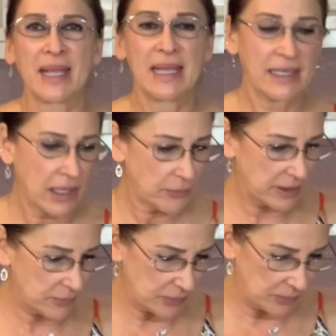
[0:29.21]
And I
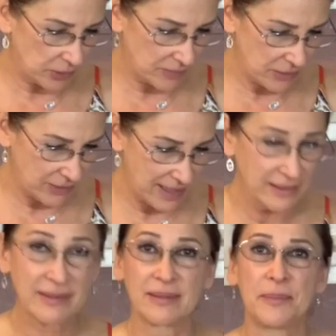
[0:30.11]
already prepared my
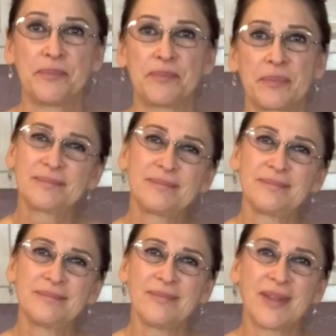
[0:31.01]
rice.
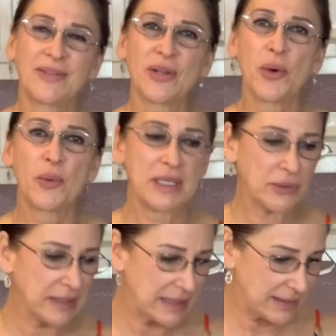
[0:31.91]
So what
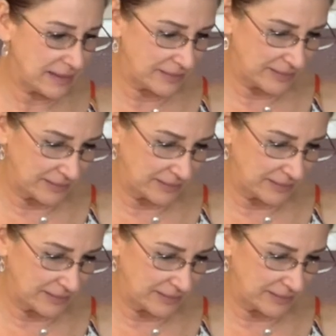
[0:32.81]
you need is